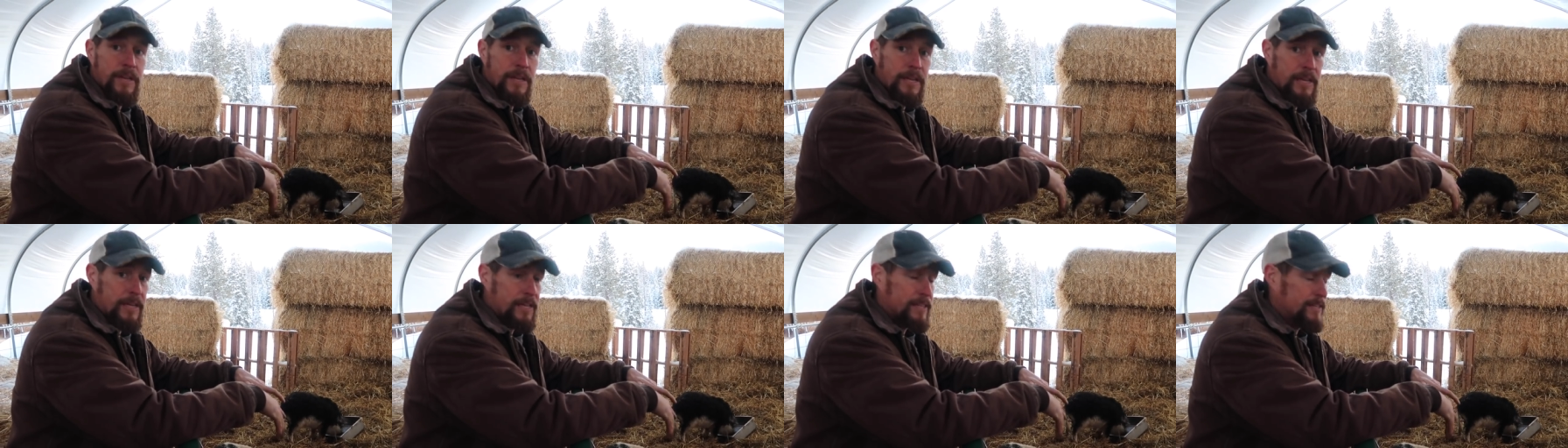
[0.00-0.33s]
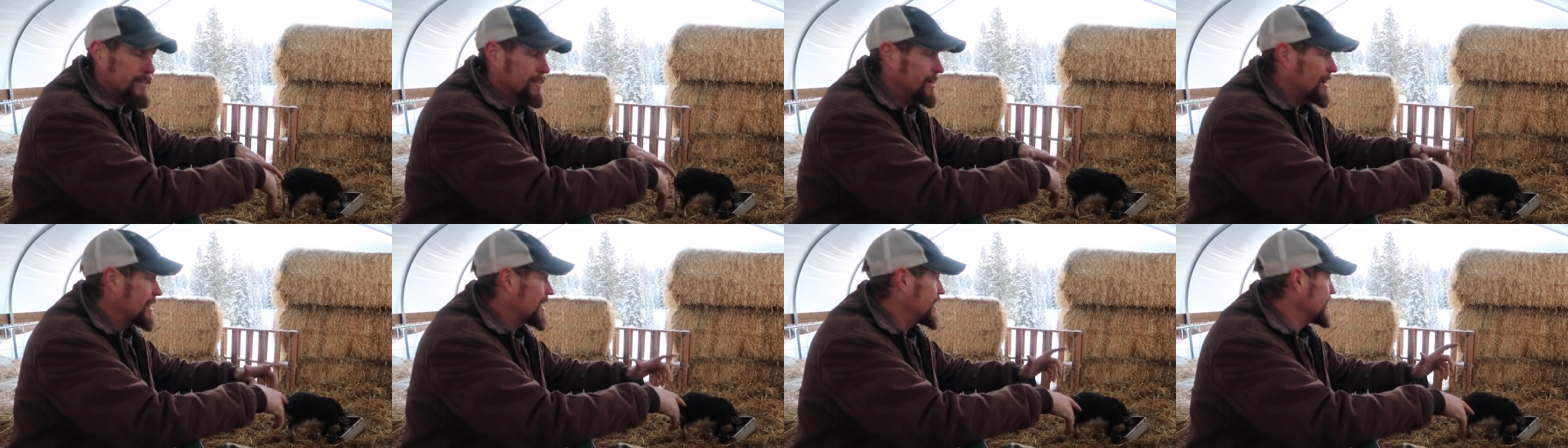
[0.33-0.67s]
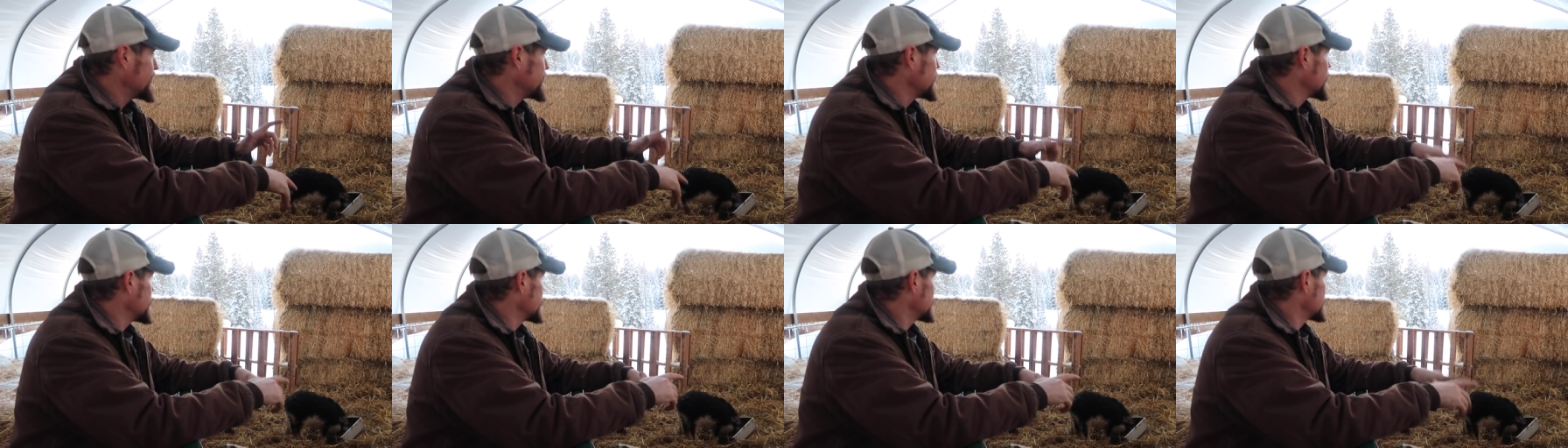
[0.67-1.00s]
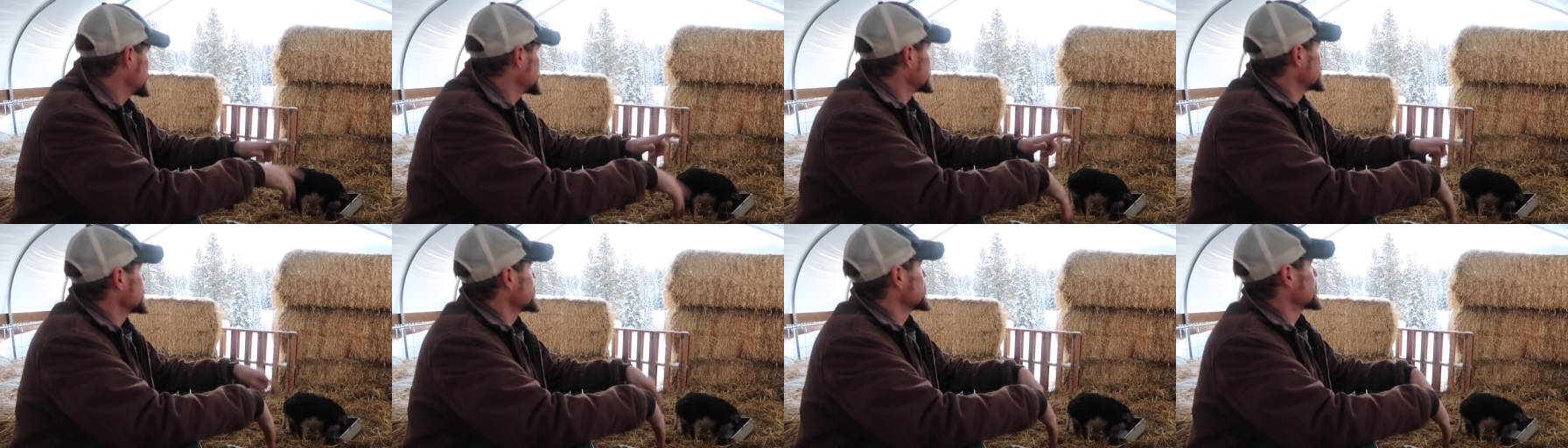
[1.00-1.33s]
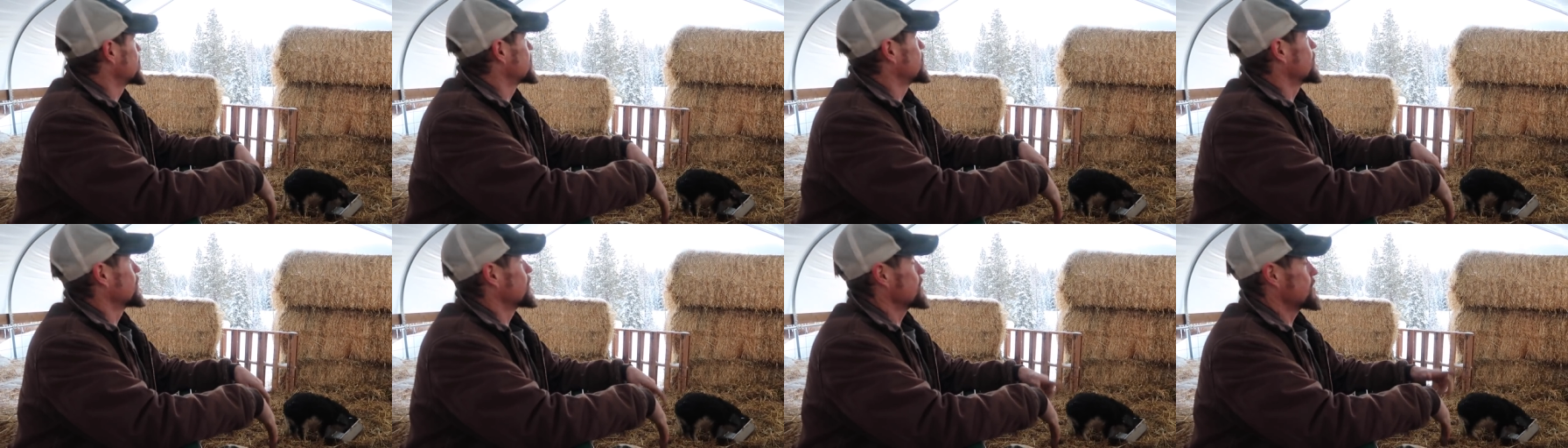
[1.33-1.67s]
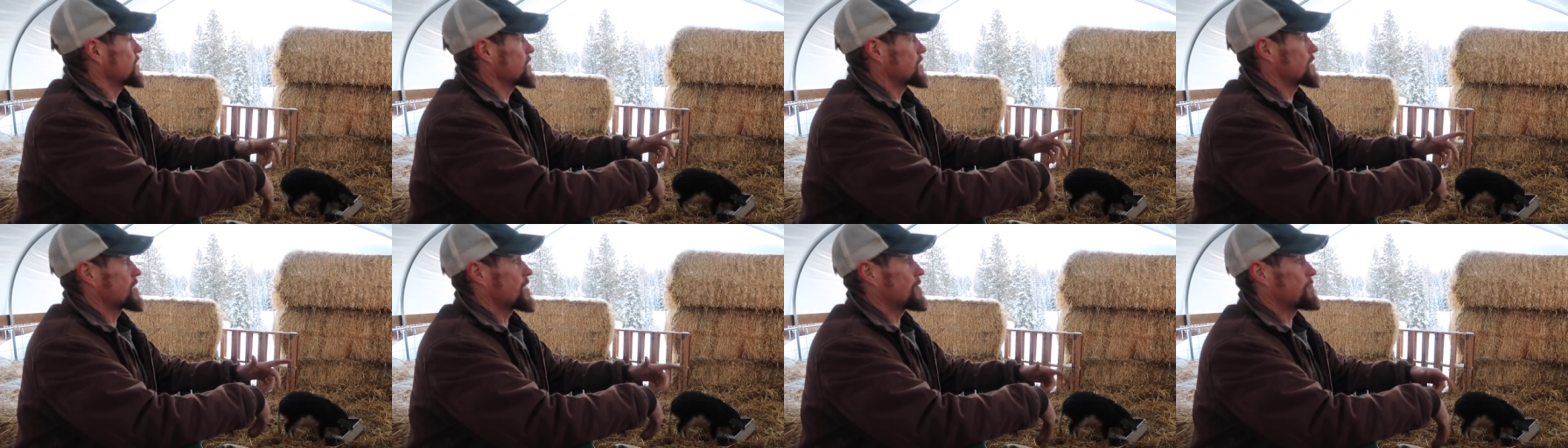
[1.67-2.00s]
And the idea is
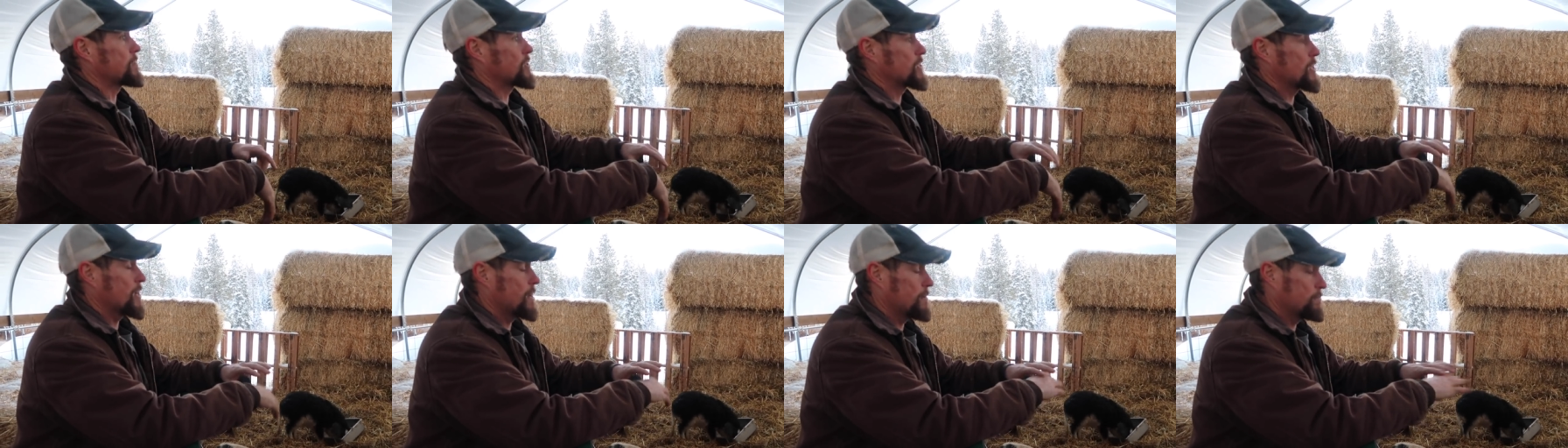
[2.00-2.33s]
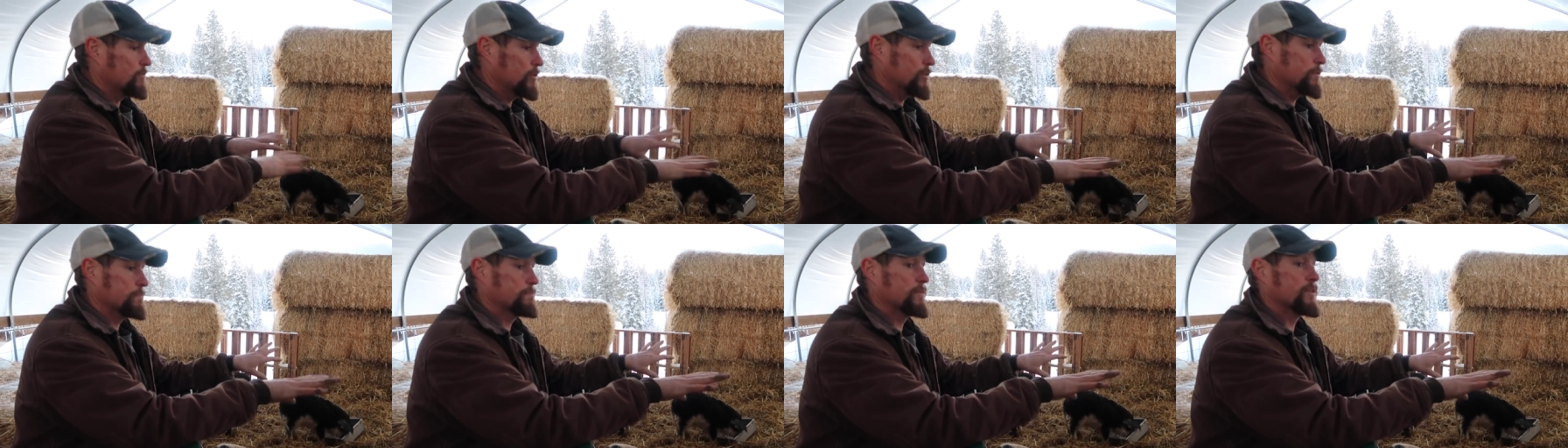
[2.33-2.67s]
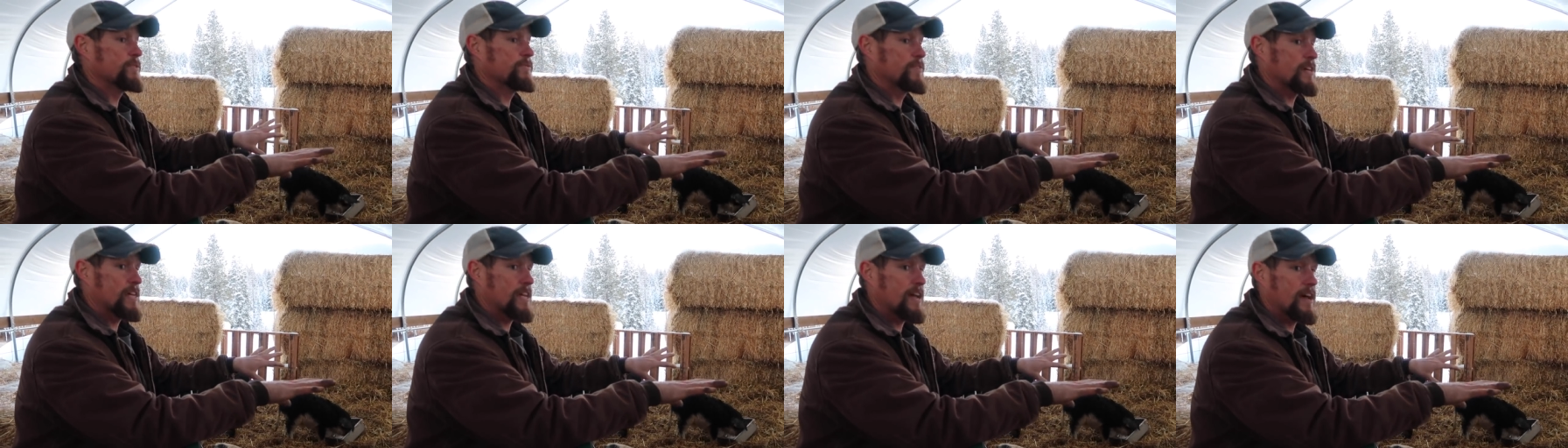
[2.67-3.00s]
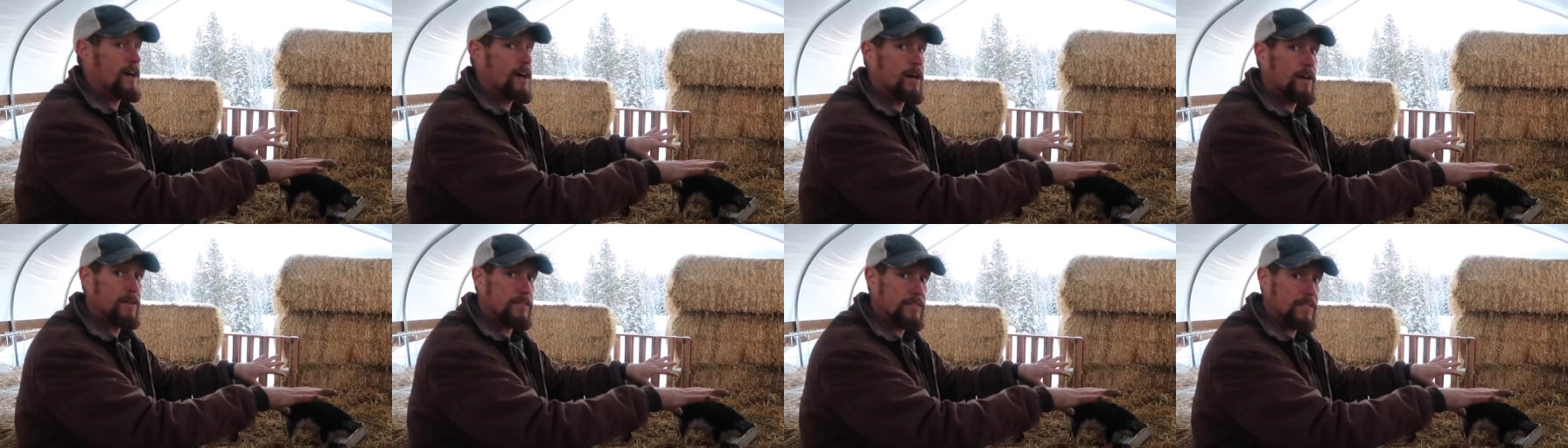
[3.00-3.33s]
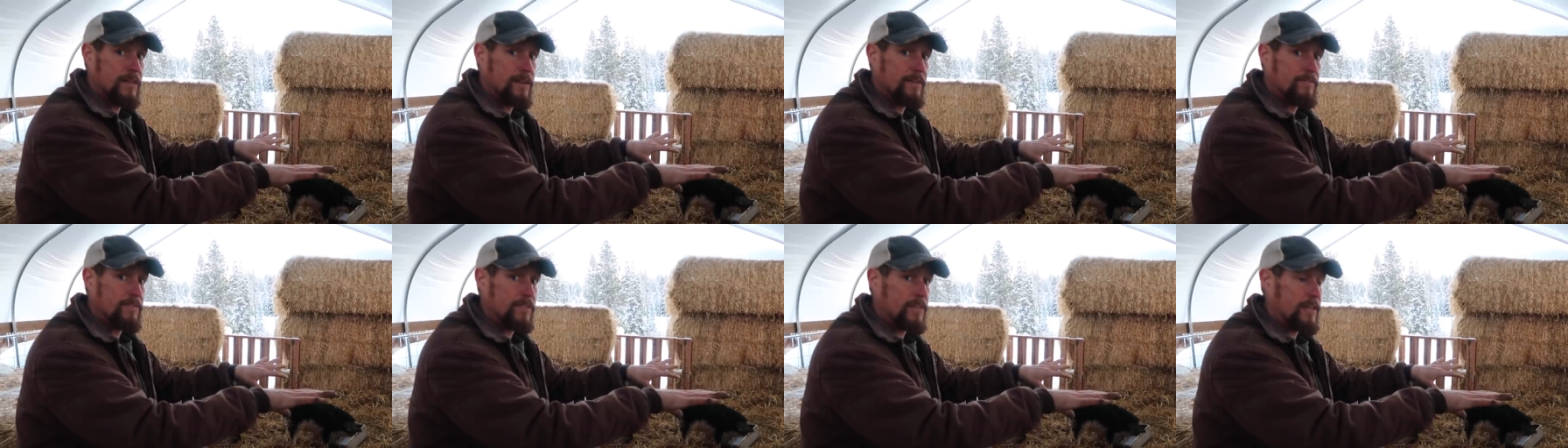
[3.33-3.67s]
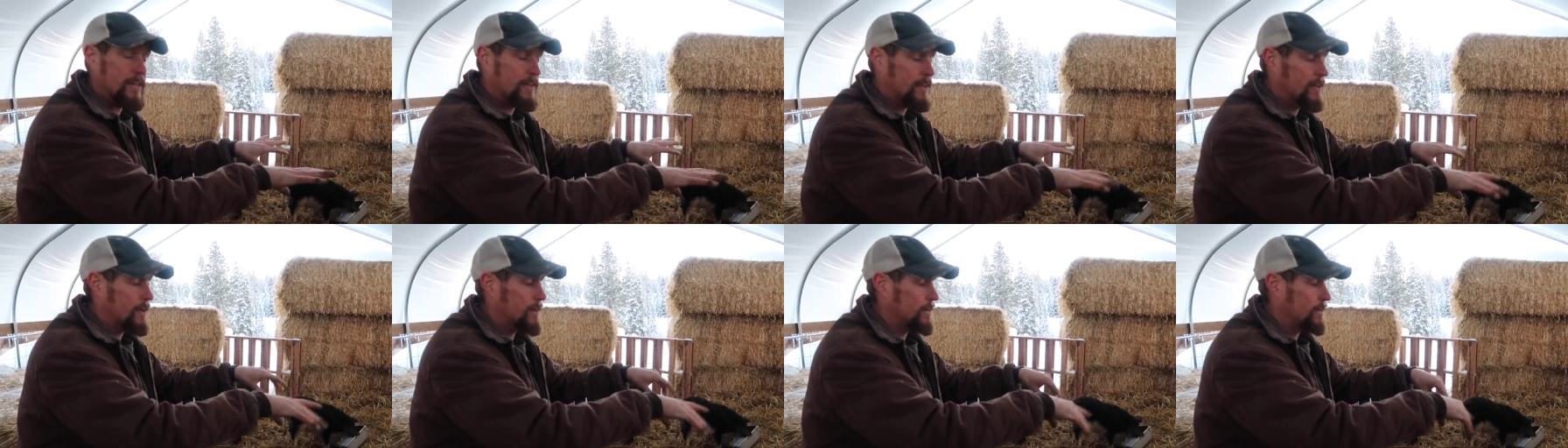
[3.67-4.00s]
during the summertime, we'll move the cows and
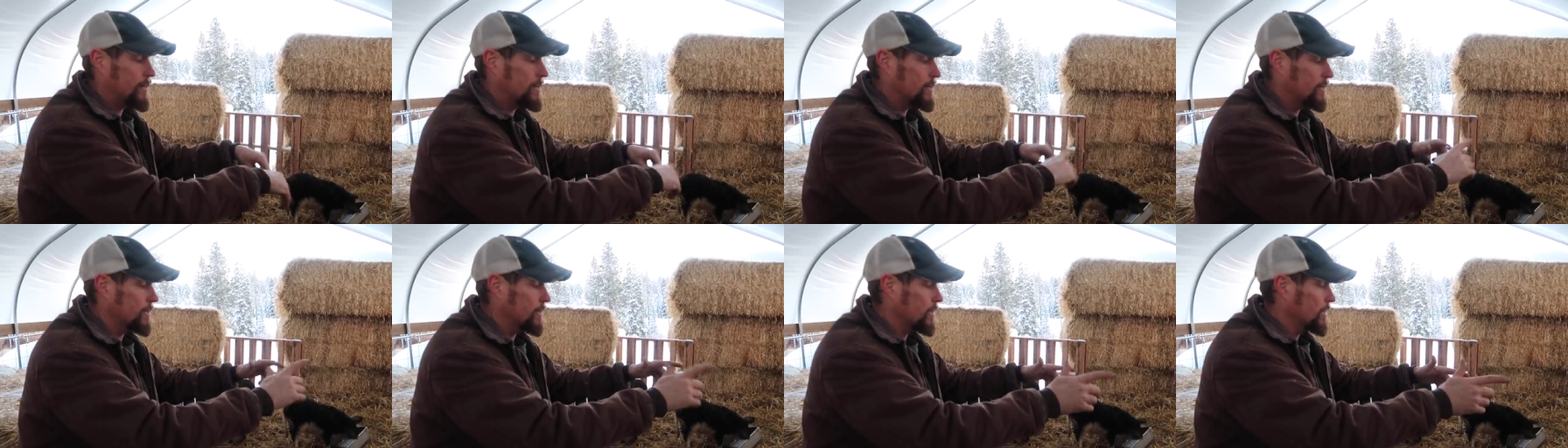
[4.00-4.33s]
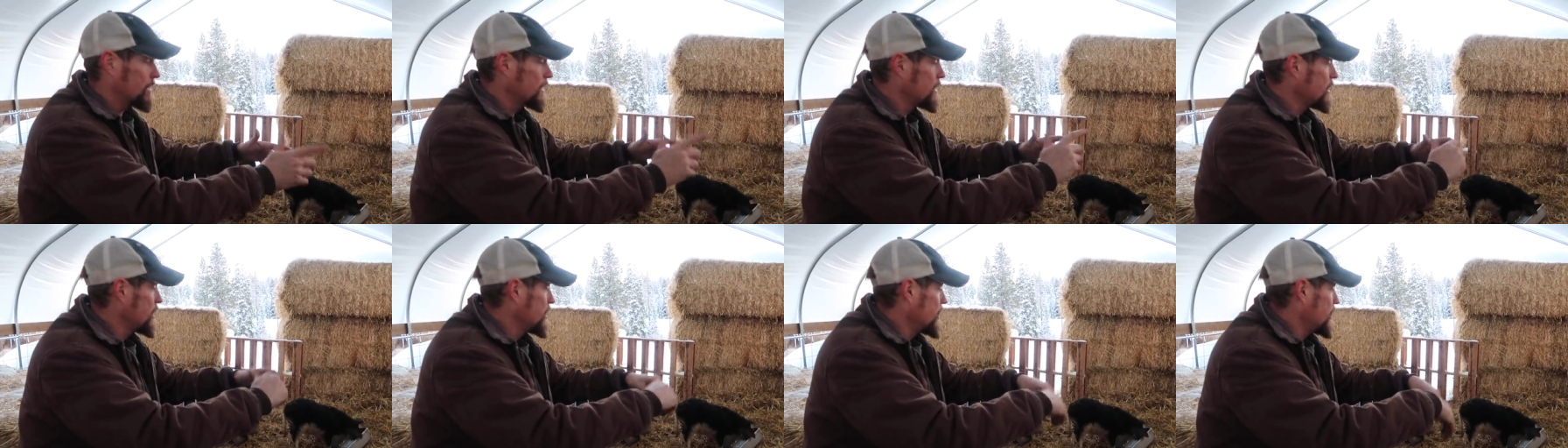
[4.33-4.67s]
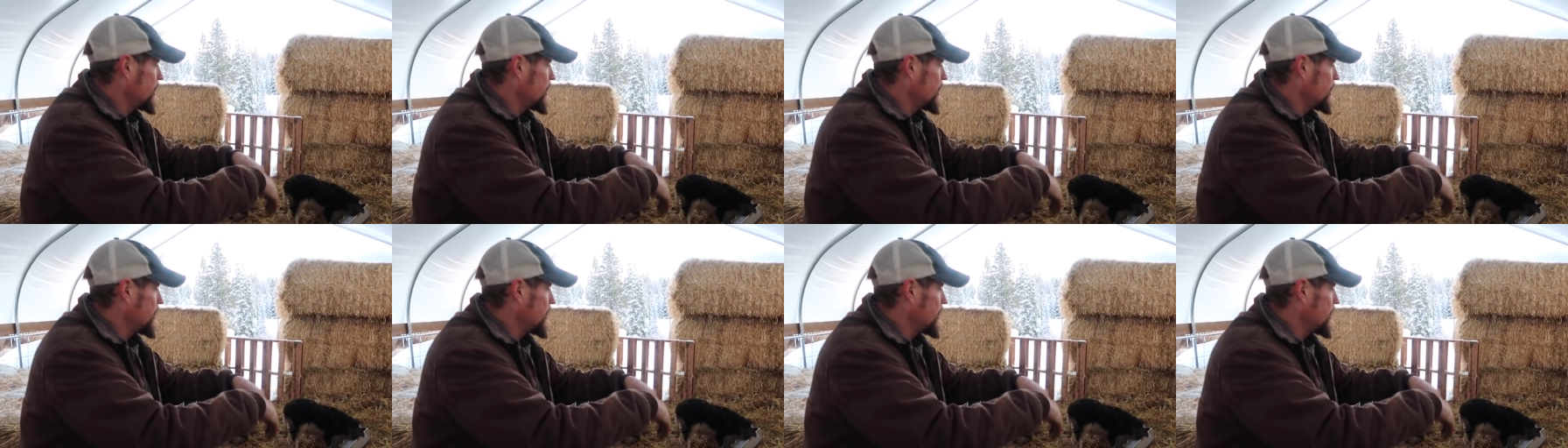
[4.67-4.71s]
everything out of here